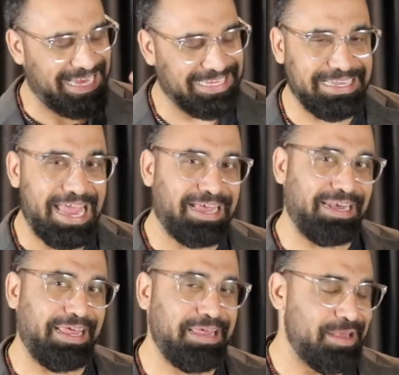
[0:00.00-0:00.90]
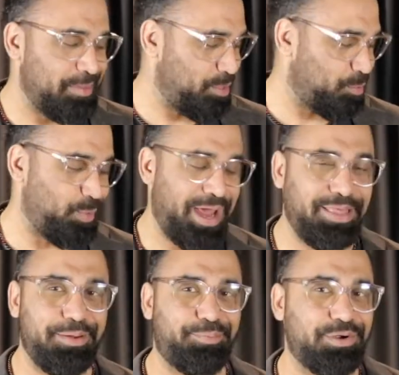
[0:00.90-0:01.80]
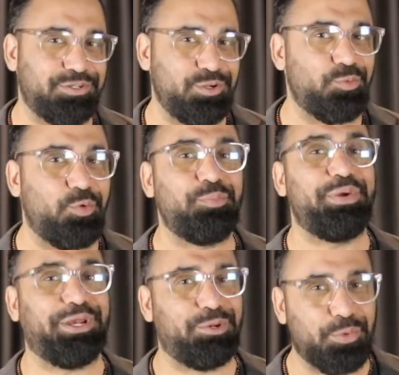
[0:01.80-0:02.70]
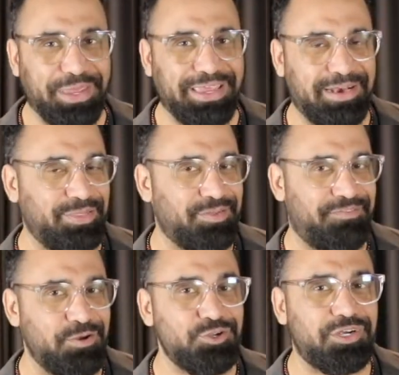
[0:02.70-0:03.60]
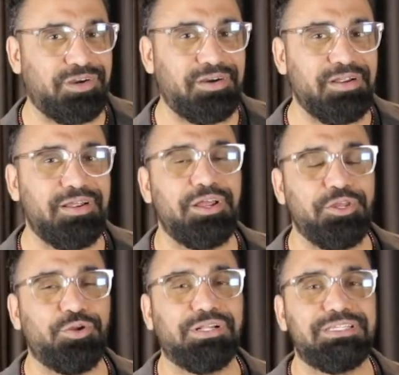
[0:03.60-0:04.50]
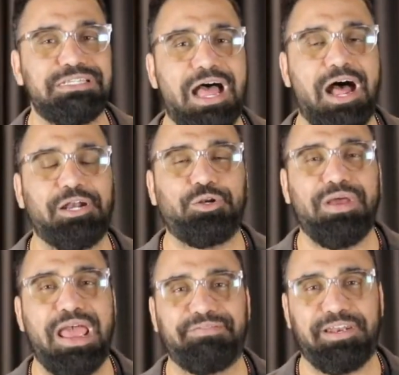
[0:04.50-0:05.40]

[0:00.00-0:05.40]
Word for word: exactly the way that person would be doing it in the future. You'll start to have